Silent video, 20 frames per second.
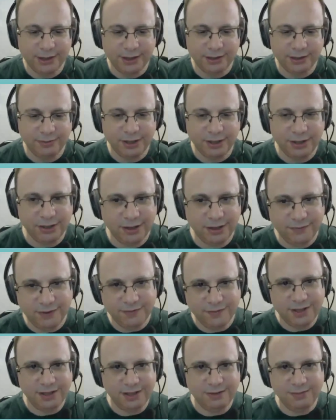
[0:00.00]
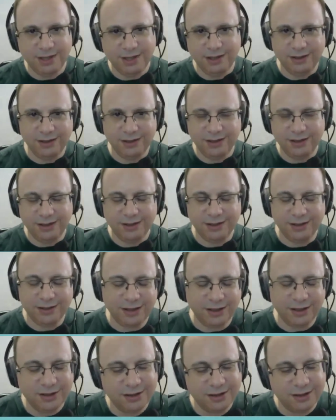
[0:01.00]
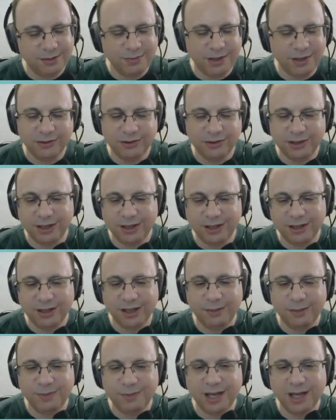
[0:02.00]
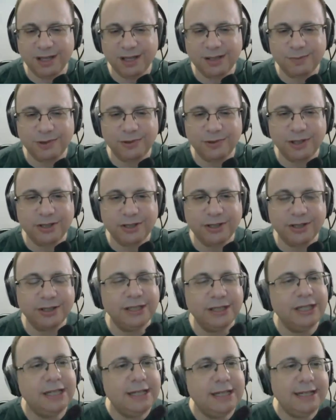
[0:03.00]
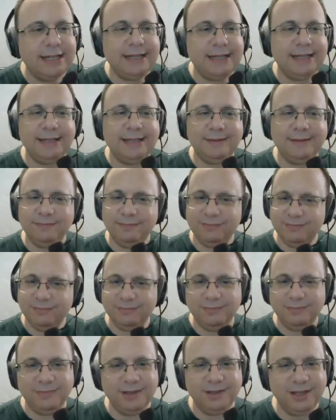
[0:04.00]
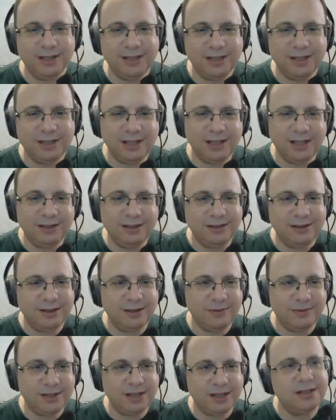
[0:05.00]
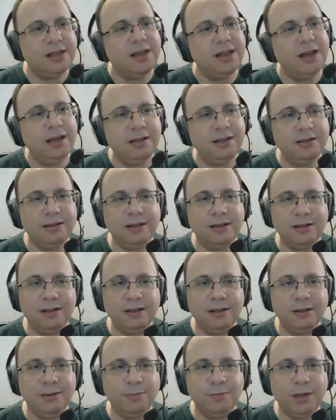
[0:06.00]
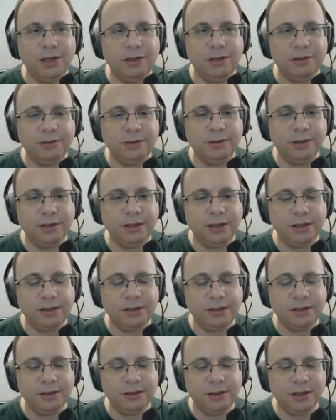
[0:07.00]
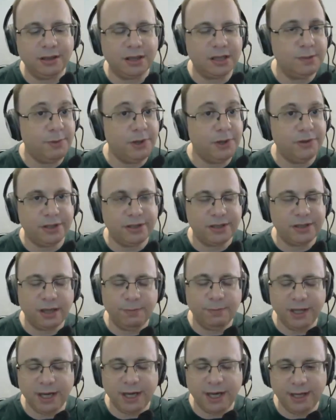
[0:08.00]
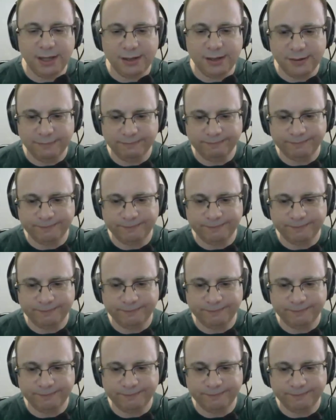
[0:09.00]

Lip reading: which if you've seen my sessions about API exploration, this is it. So it's a site about that exposes APIs.